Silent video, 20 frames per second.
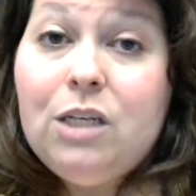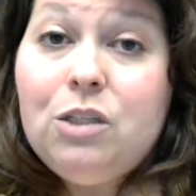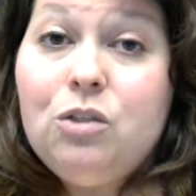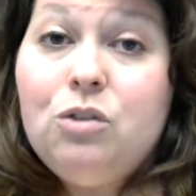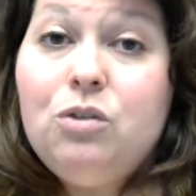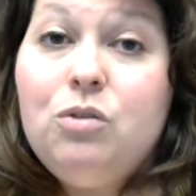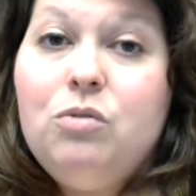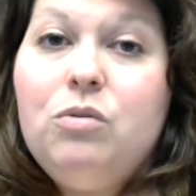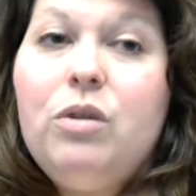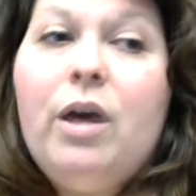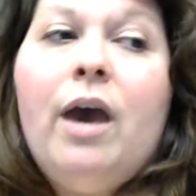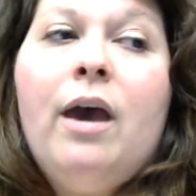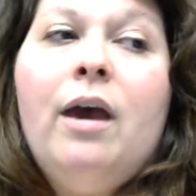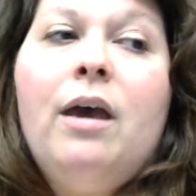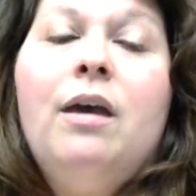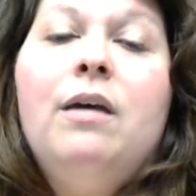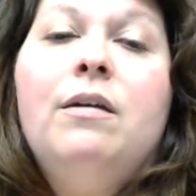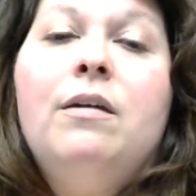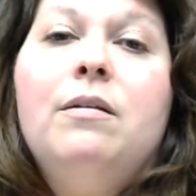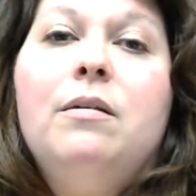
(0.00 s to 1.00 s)
to do
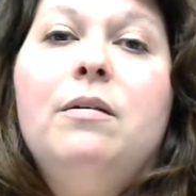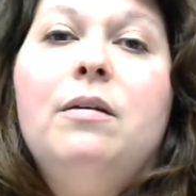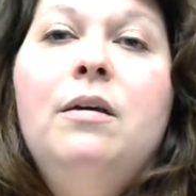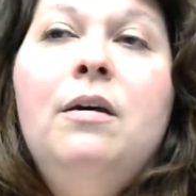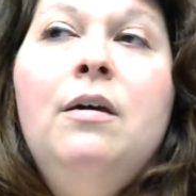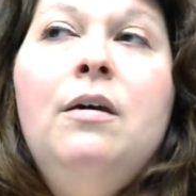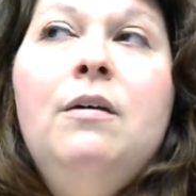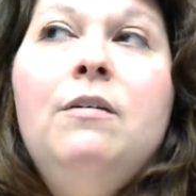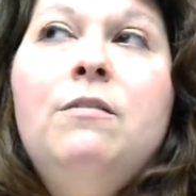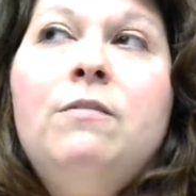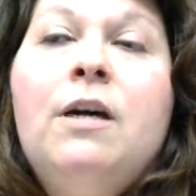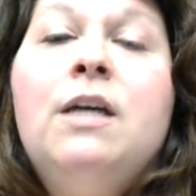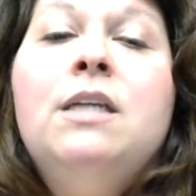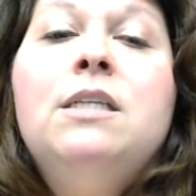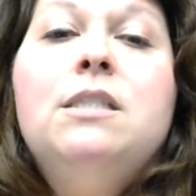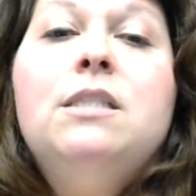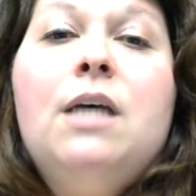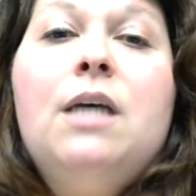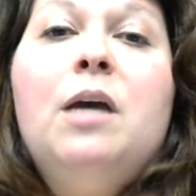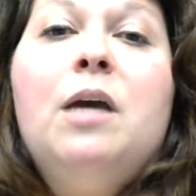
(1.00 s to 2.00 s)
that and
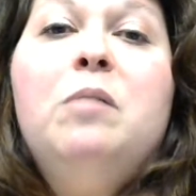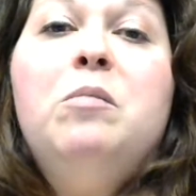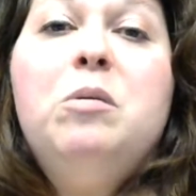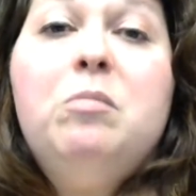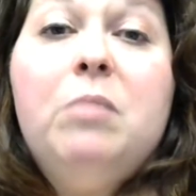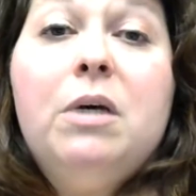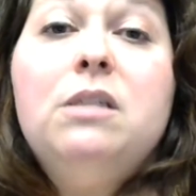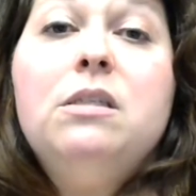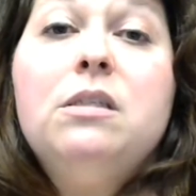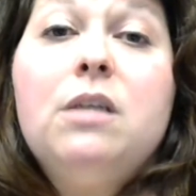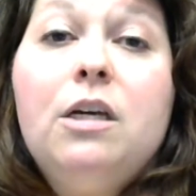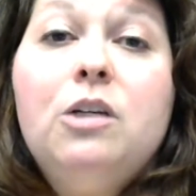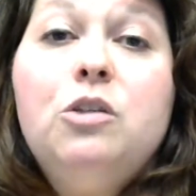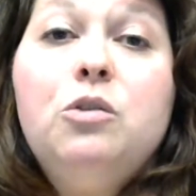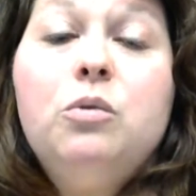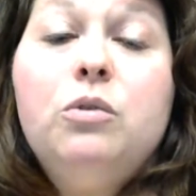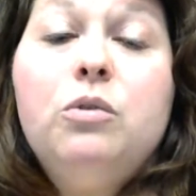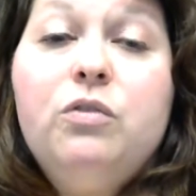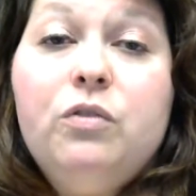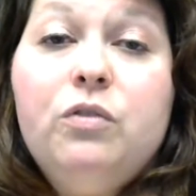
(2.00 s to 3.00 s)
find time in my
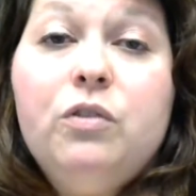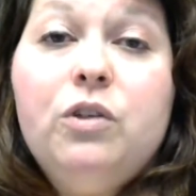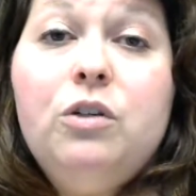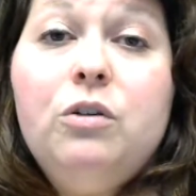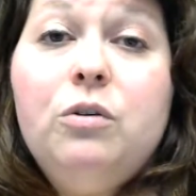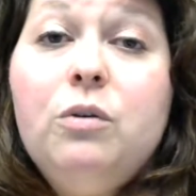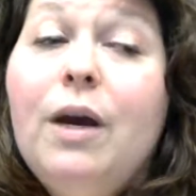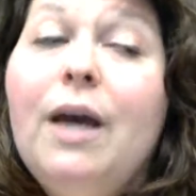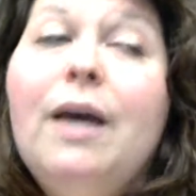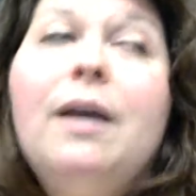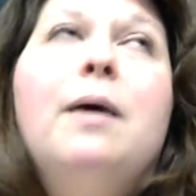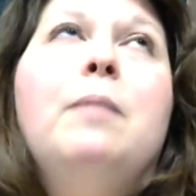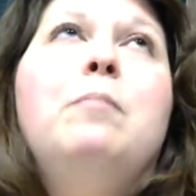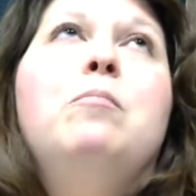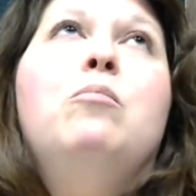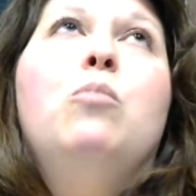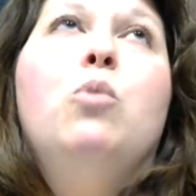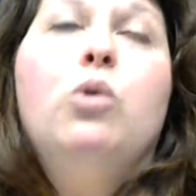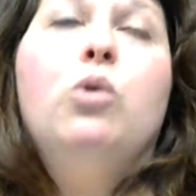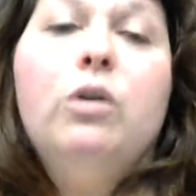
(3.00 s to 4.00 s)
schedule for you. And
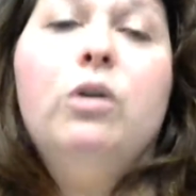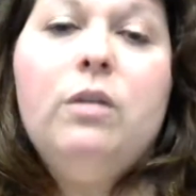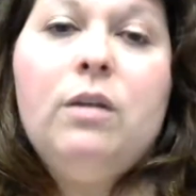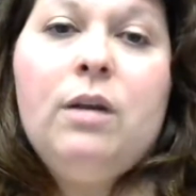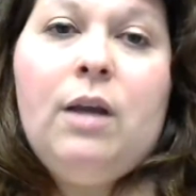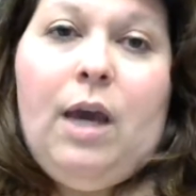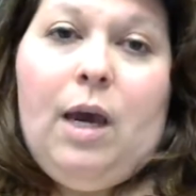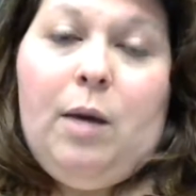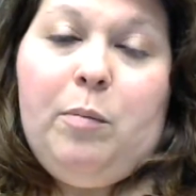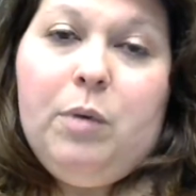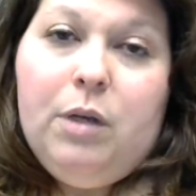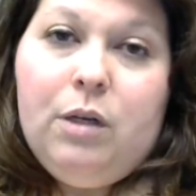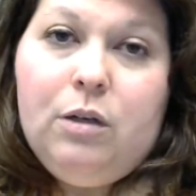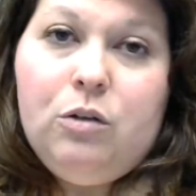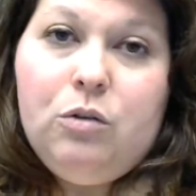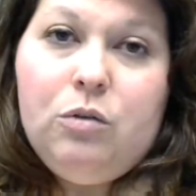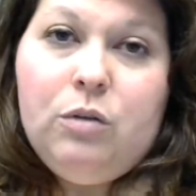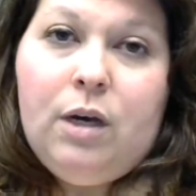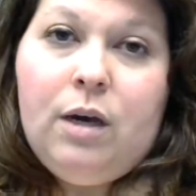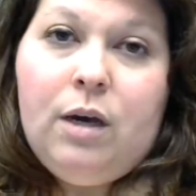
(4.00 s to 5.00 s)
I'm more than happy to
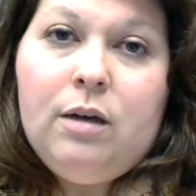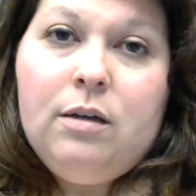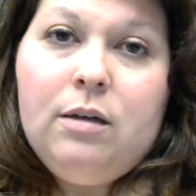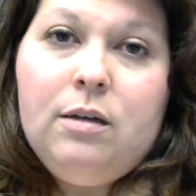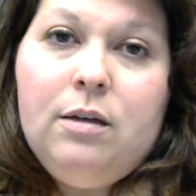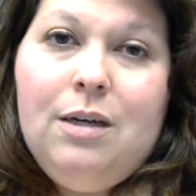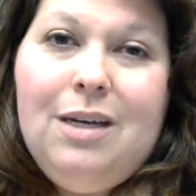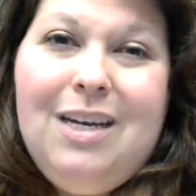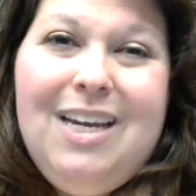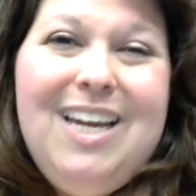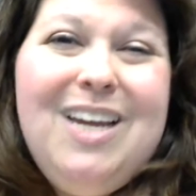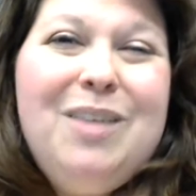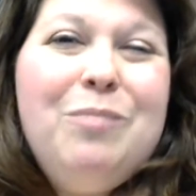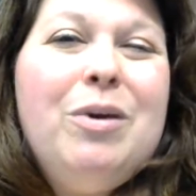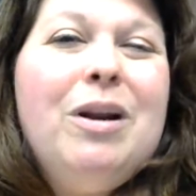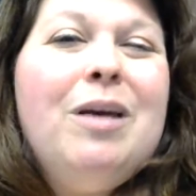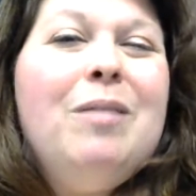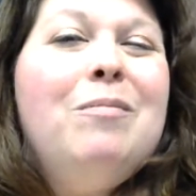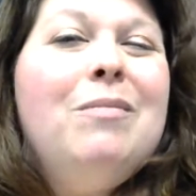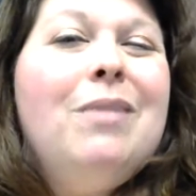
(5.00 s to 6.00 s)
do that.
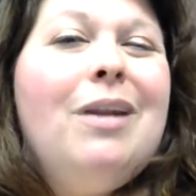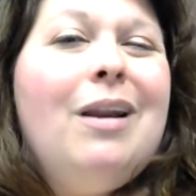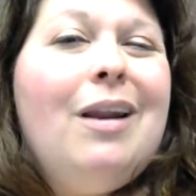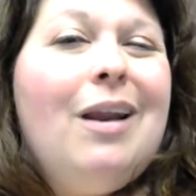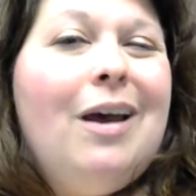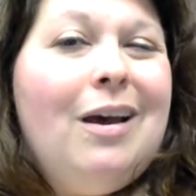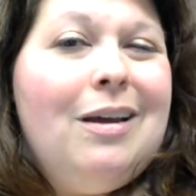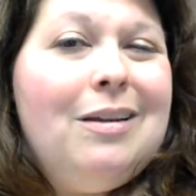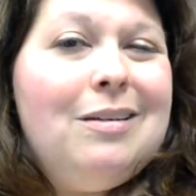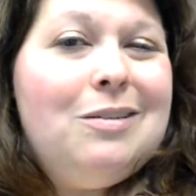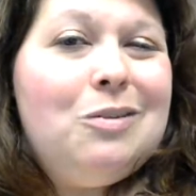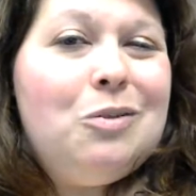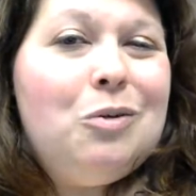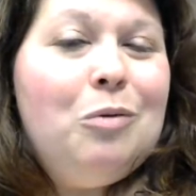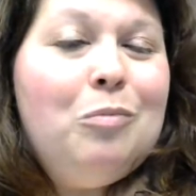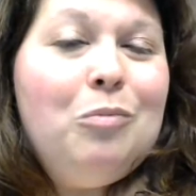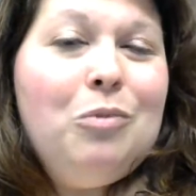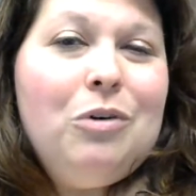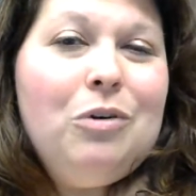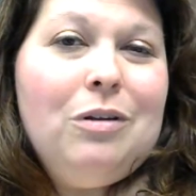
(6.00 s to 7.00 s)
But I'm not
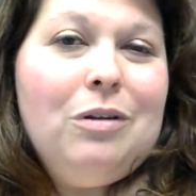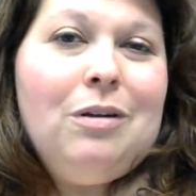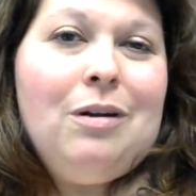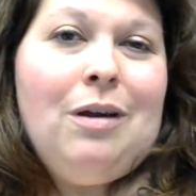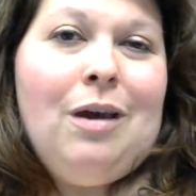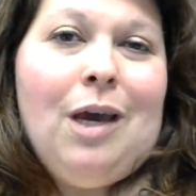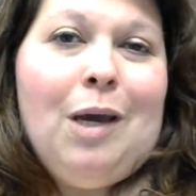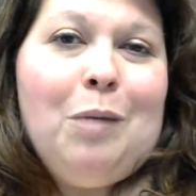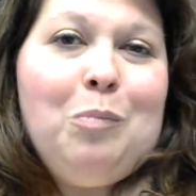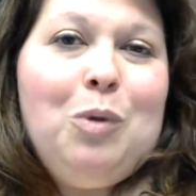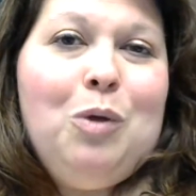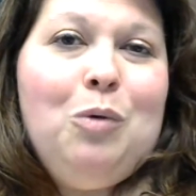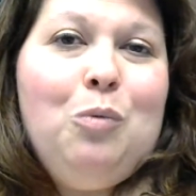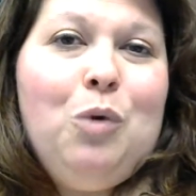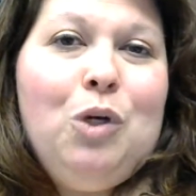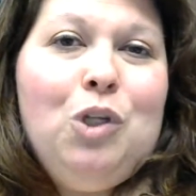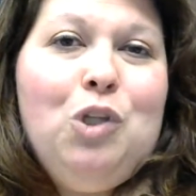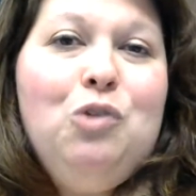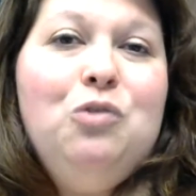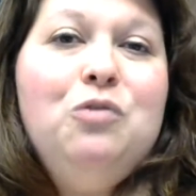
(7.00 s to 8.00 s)
so more than happy
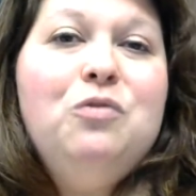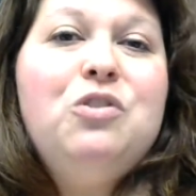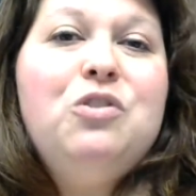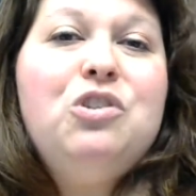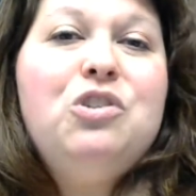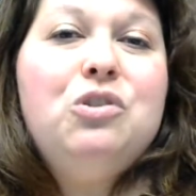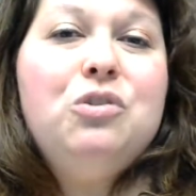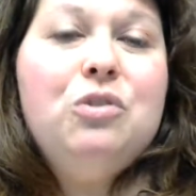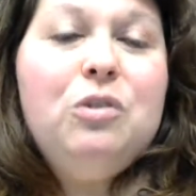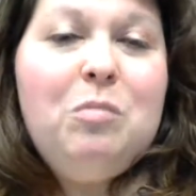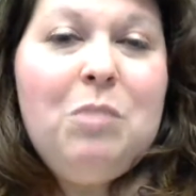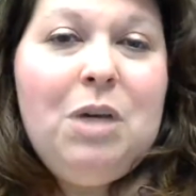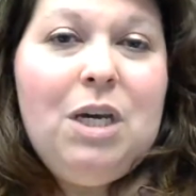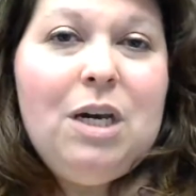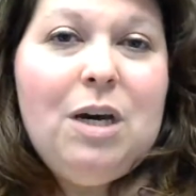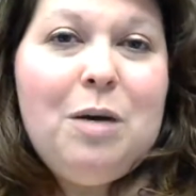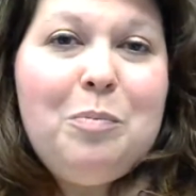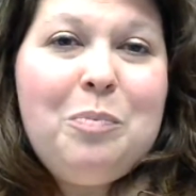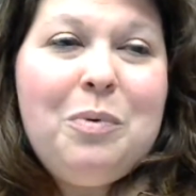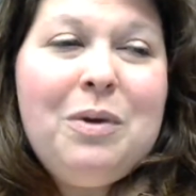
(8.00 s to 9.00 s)
when you've stood me
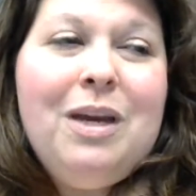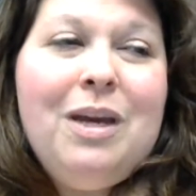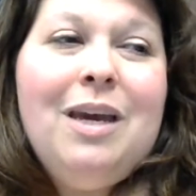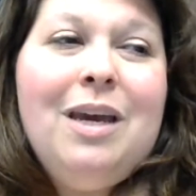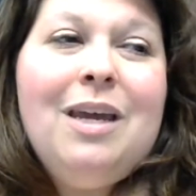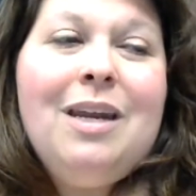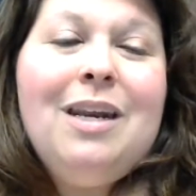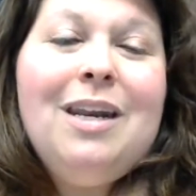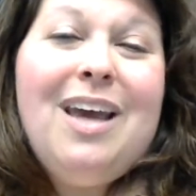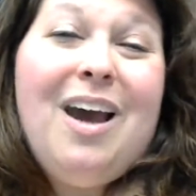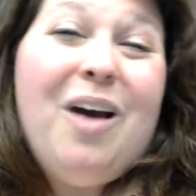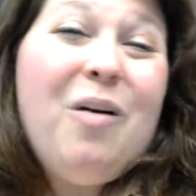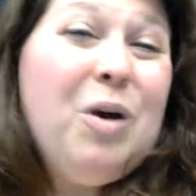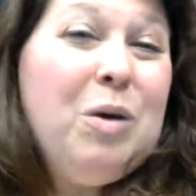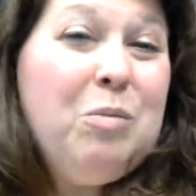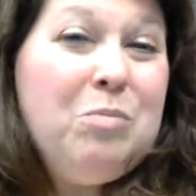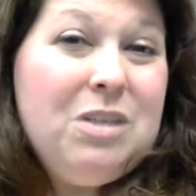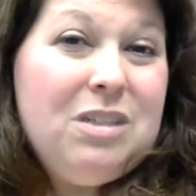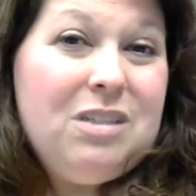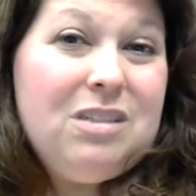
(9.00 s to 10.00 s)
up and now
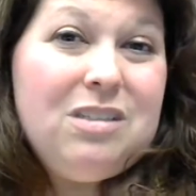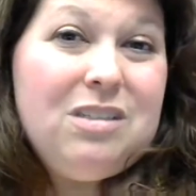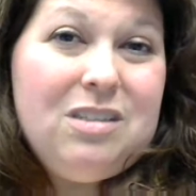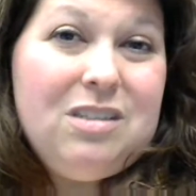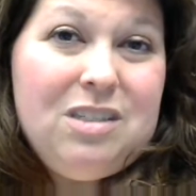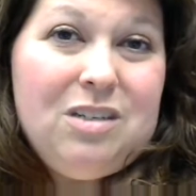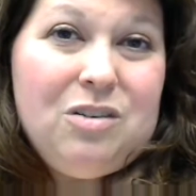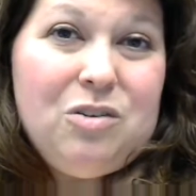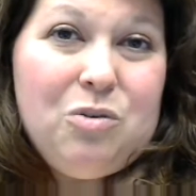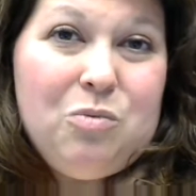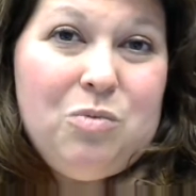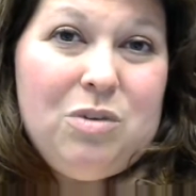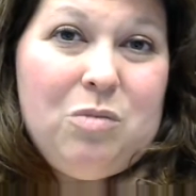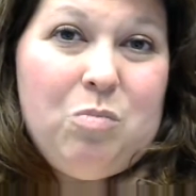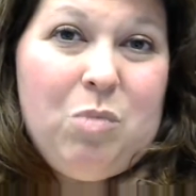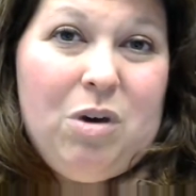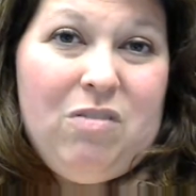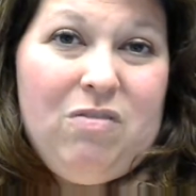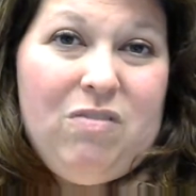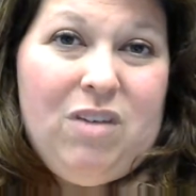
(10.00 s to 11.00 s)
I missed dinner
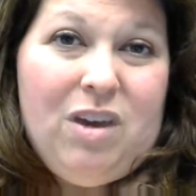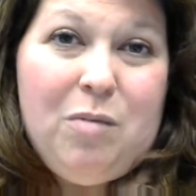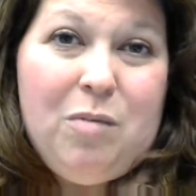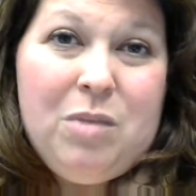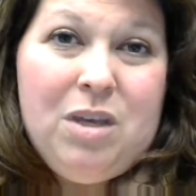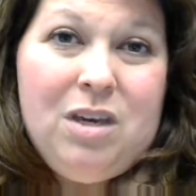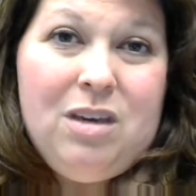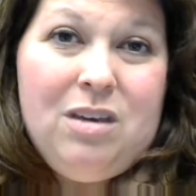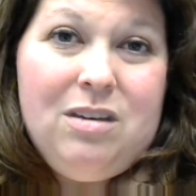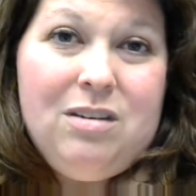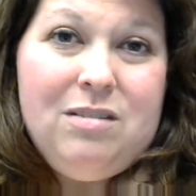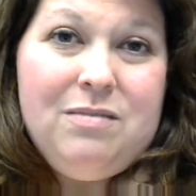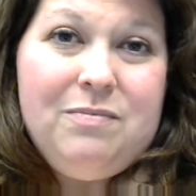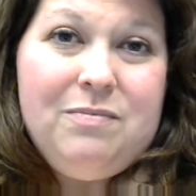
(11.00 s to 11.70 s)
with my family.